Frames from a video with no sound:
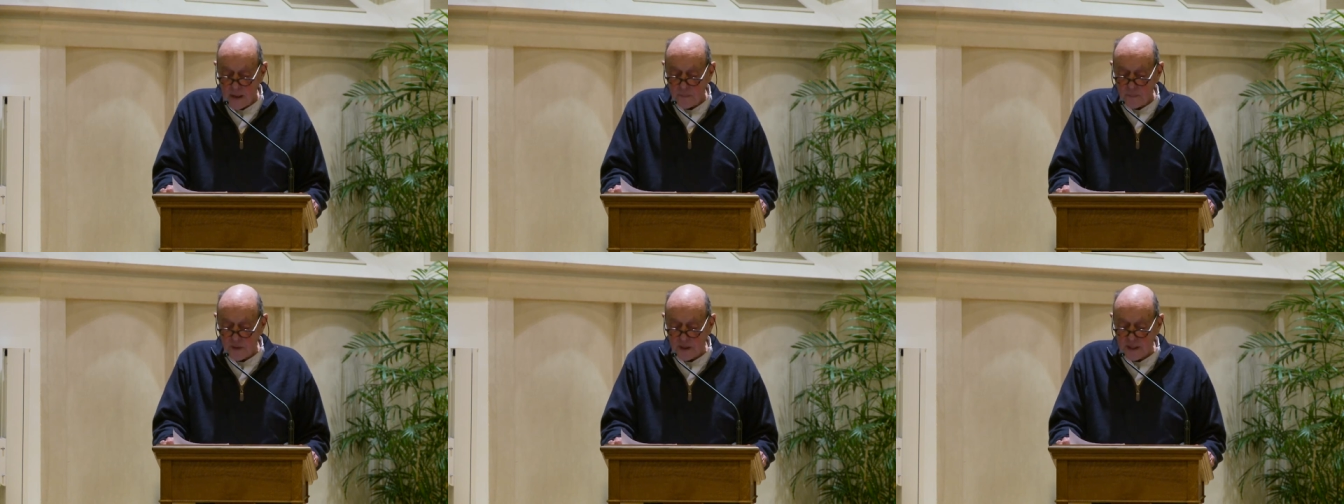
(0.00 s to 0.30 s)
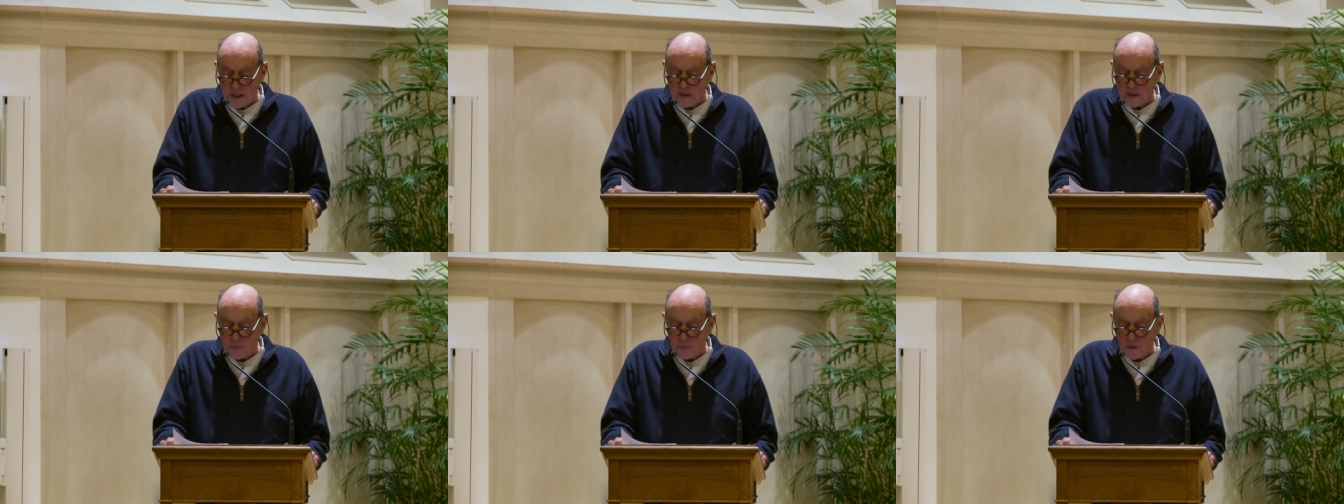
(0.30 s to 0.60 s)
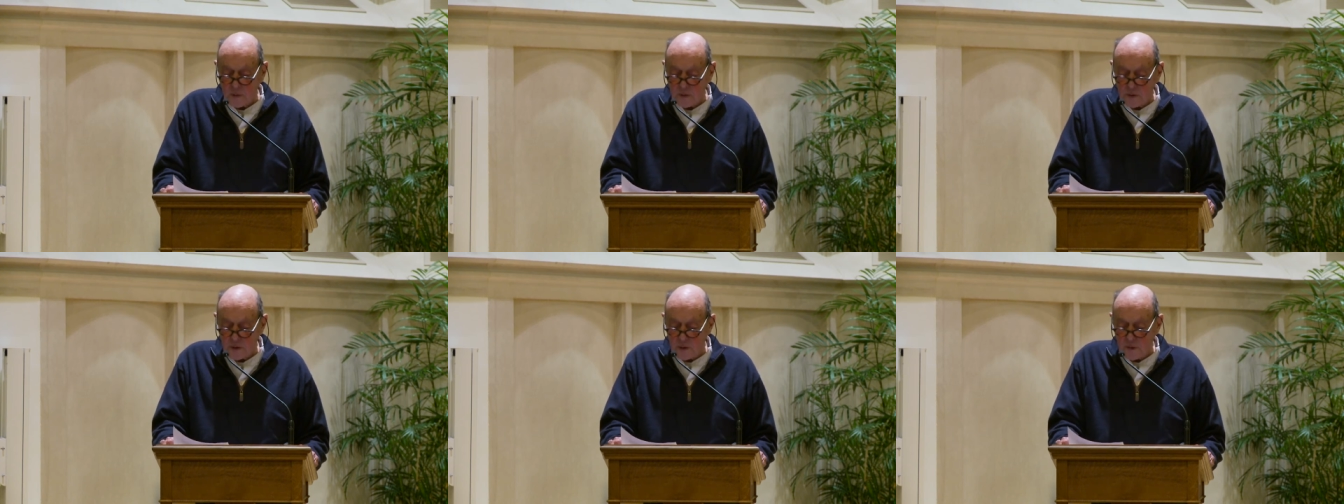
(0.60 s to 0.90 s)

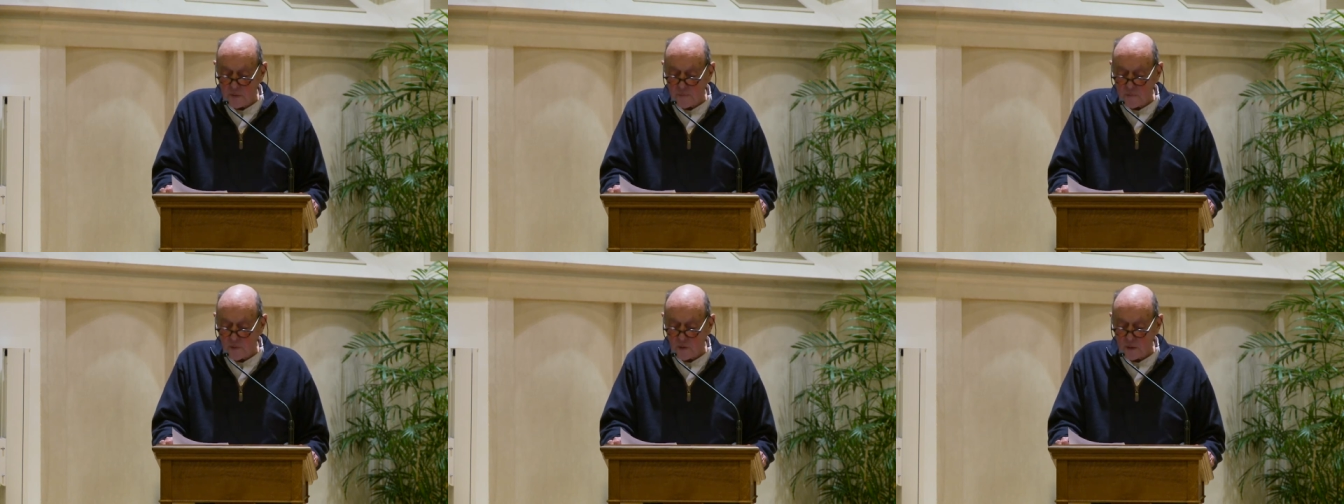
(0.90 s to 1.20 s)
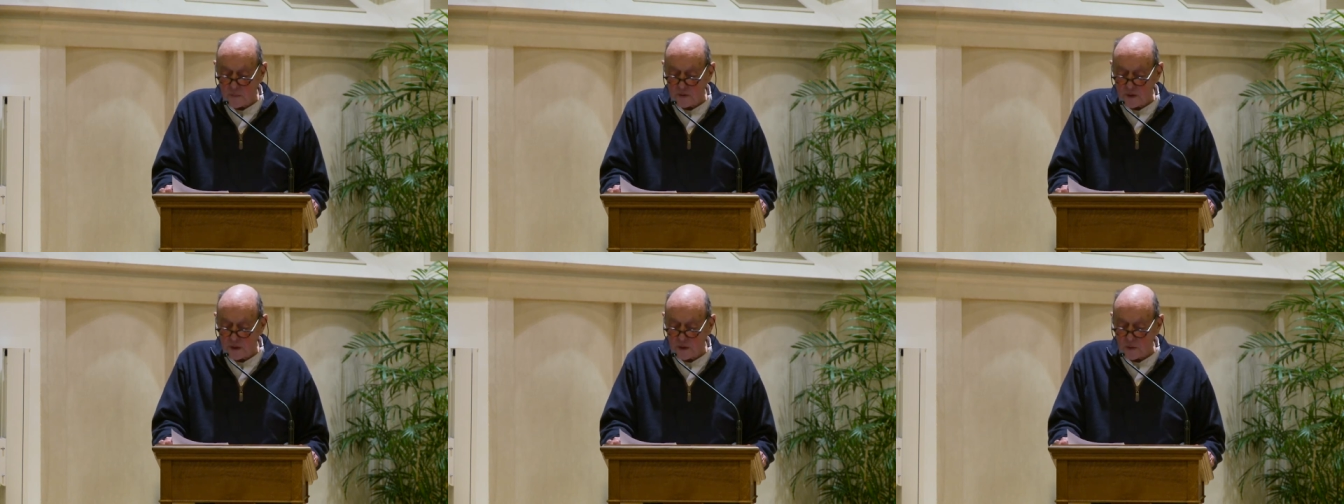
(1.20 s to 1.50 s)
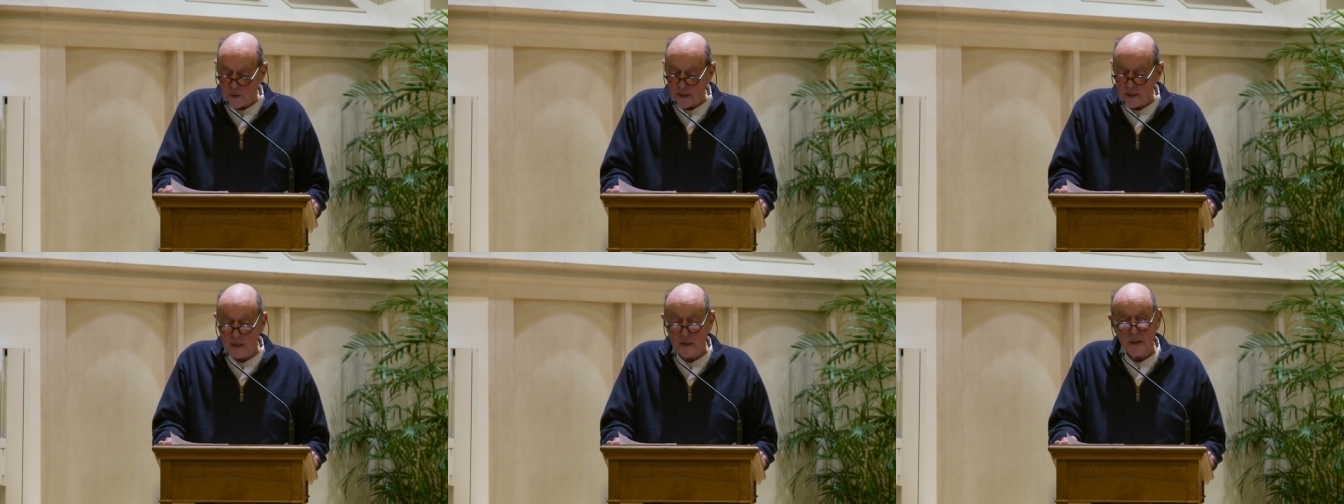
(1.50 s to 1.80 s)
Predictable, uniform,
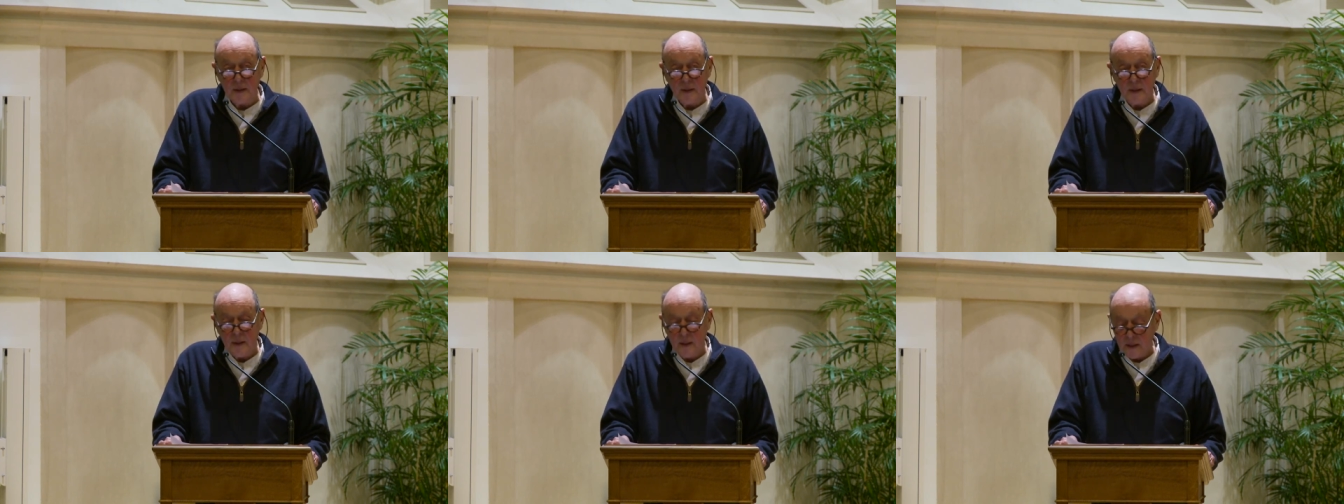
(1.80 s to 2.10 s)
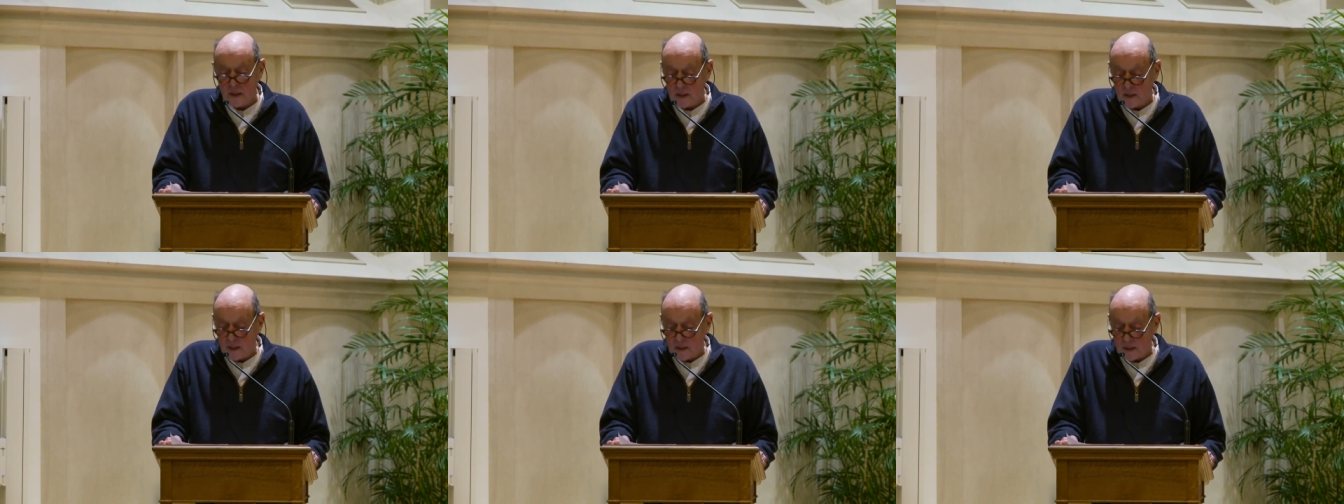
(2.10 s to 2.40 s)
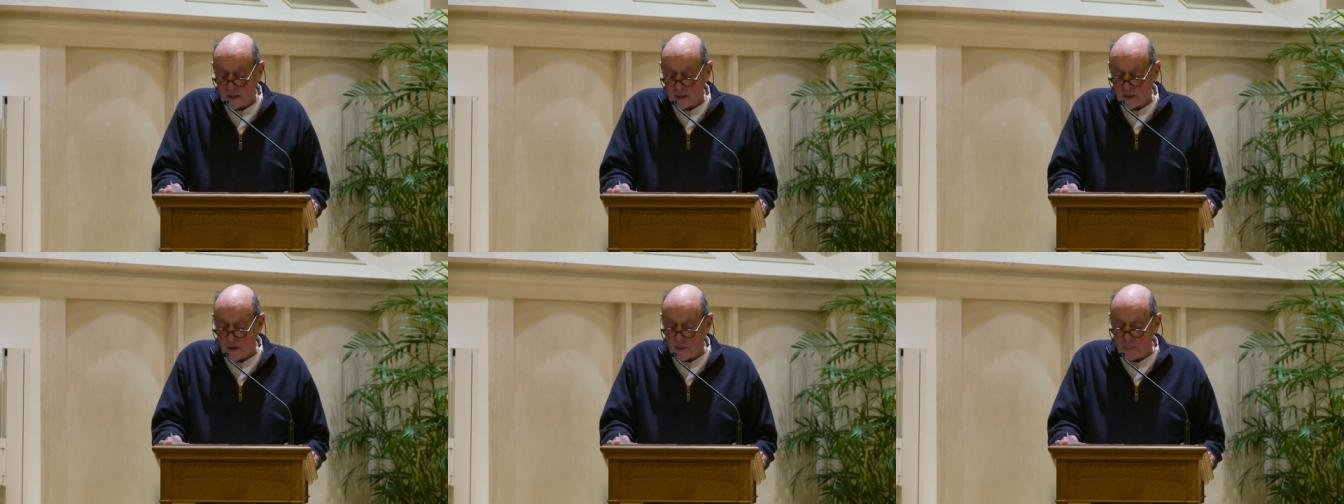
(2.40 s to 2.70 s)
straight,
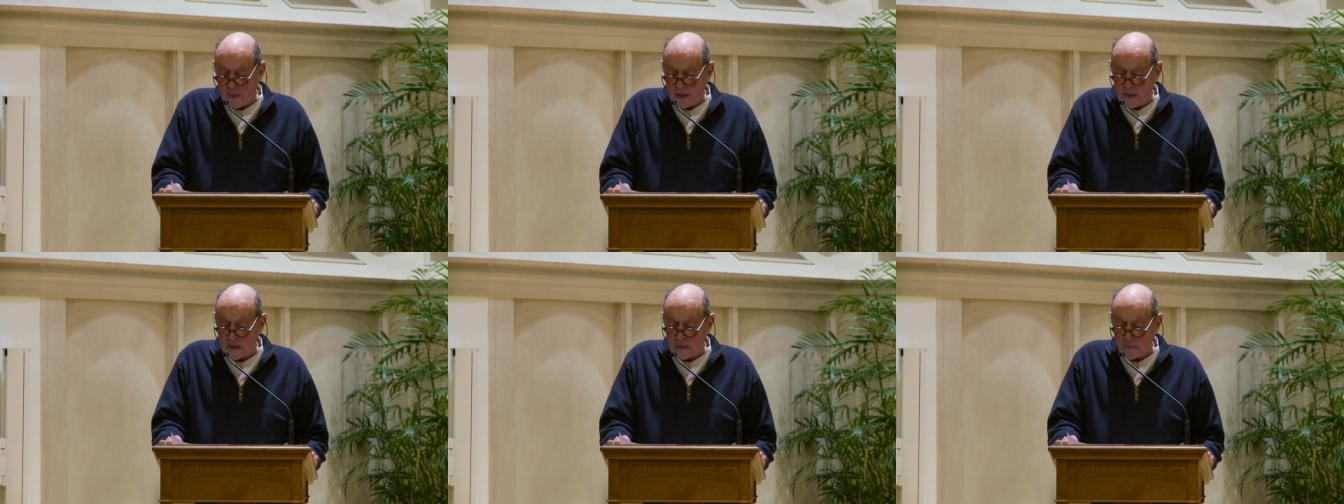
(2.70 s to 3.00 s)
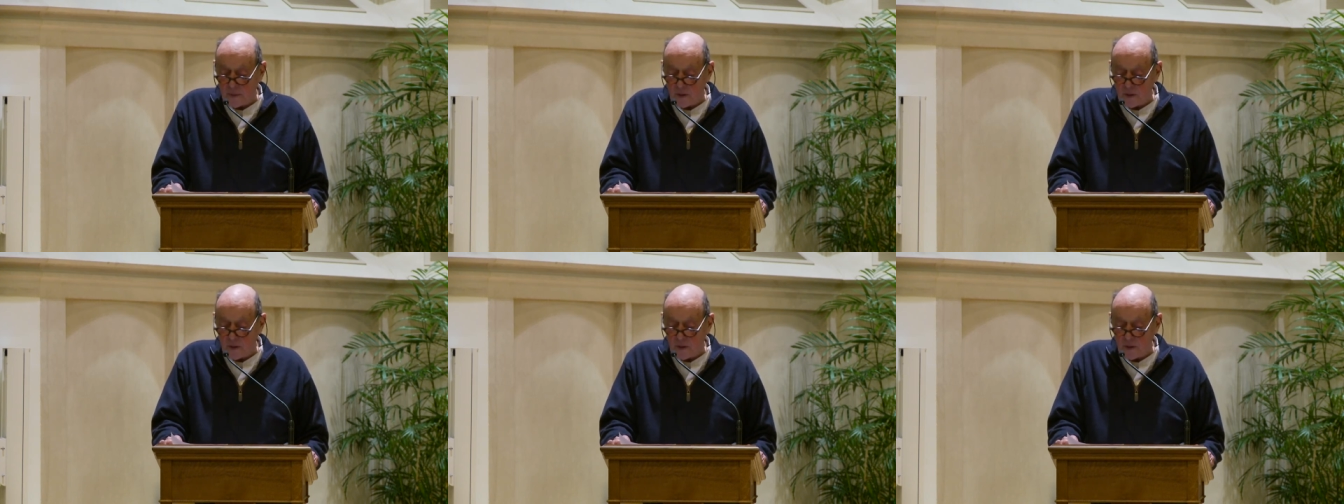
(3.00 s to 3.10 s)
obeying